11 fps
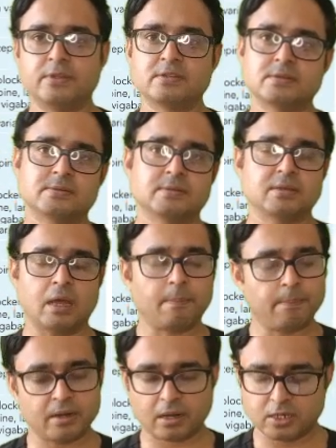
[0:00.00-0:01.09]
this is
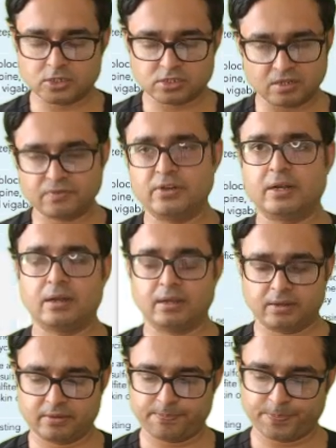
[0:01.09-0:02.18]
upper age
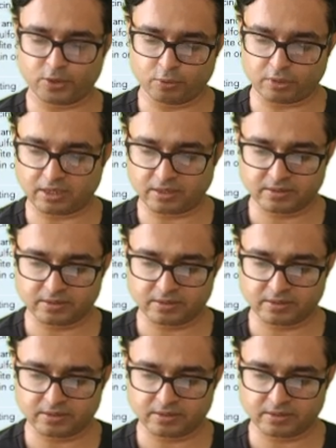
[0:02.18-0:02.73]
definitely. Okay.